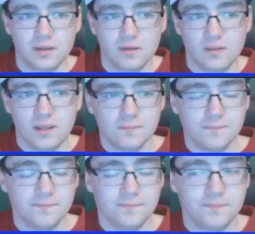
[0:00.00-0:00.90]
So yeah,
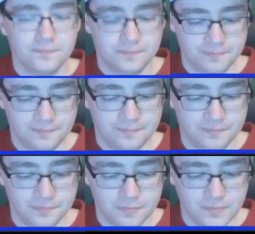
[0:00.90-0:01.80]
I'm
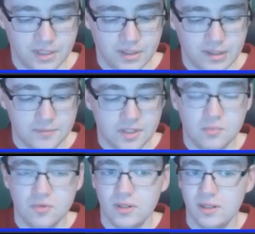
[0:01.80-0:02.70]
in
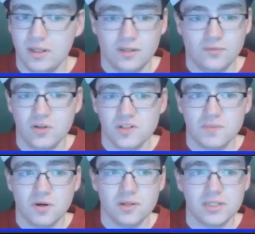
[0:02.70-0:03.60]
in the first
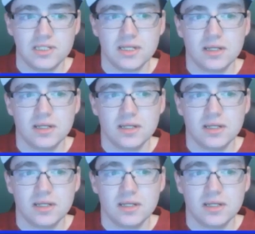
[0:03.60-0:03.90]
part,